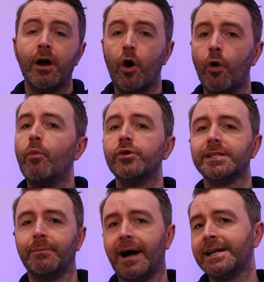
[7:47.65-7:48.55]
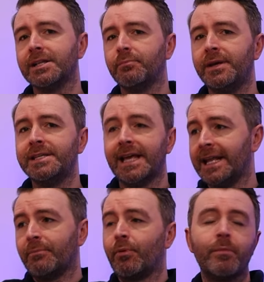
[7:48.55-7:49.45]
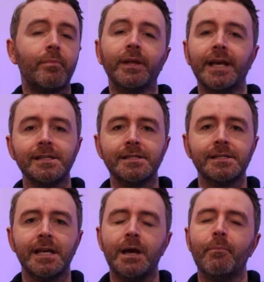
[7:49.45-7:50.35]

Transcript: almost a masterpiece, and it probably is,